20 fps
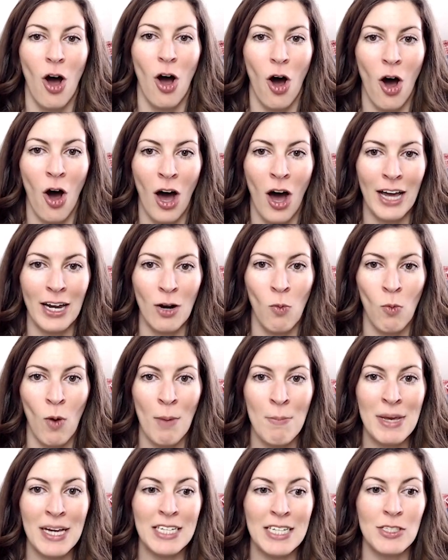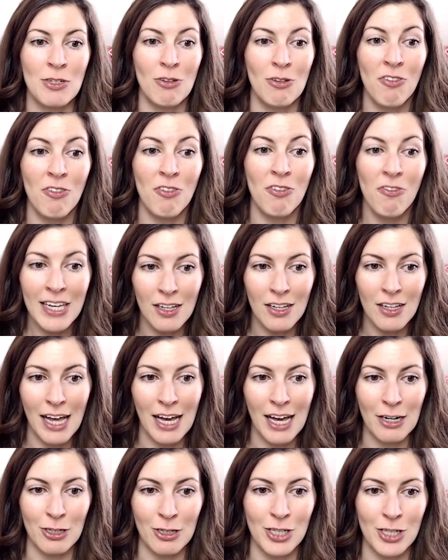on what makes you feel
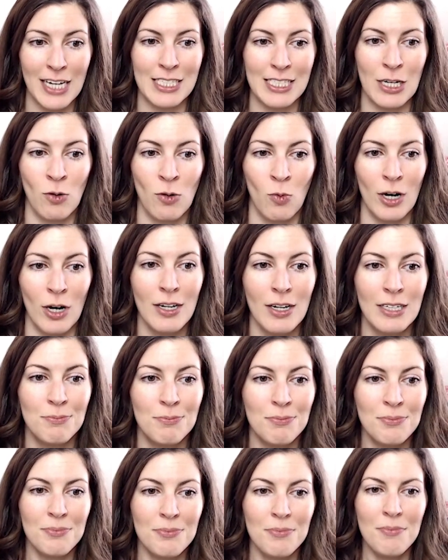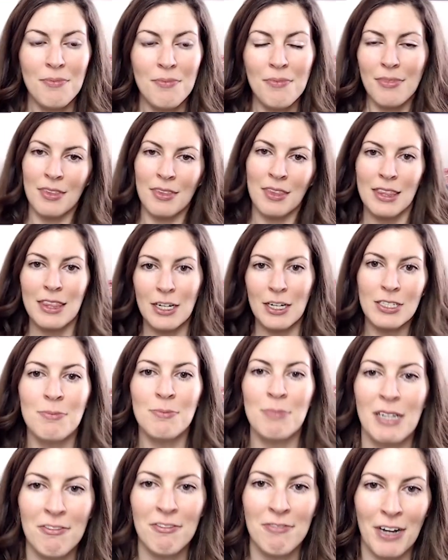energized at work, there's a
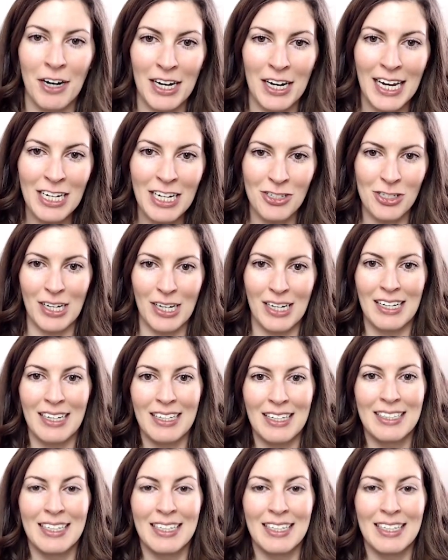bit of variation.